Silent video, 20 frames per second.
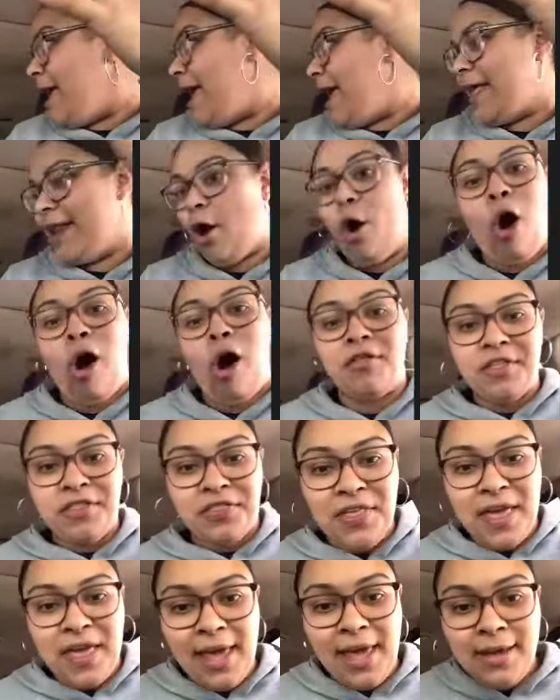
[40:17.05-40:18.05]
and all the
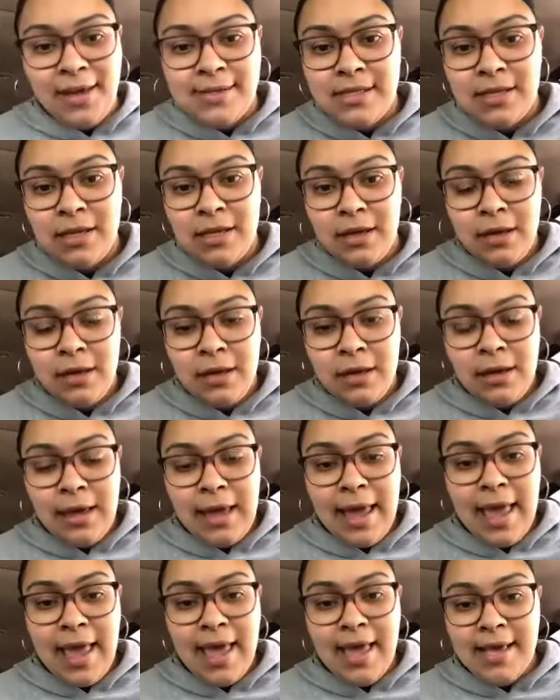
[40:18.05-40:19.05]
things
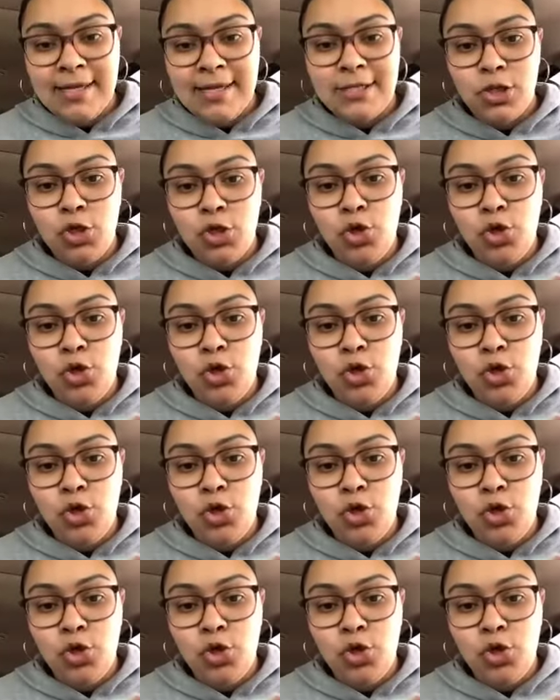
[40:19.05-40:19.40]
is